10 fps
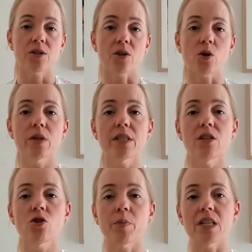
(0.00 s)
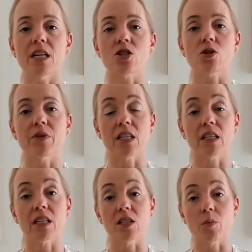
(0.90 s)
So quizzing your potential
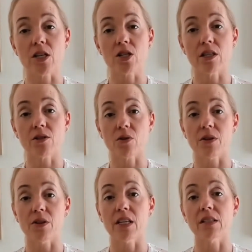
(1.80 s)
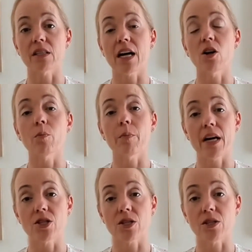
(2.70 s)
fertility specialist on the things that help
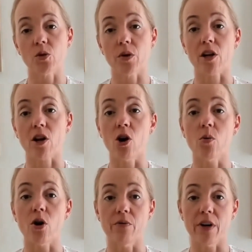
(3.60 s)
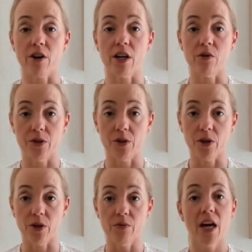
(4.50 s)
patients with low ovarian
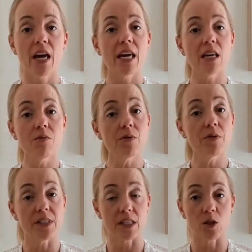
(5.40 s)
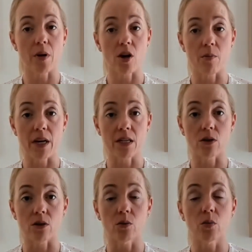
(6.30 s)
reserve, even if it's
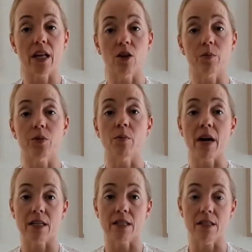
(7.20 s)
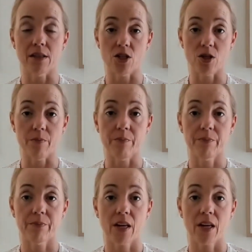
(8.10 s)
experimental, will help you make a decision.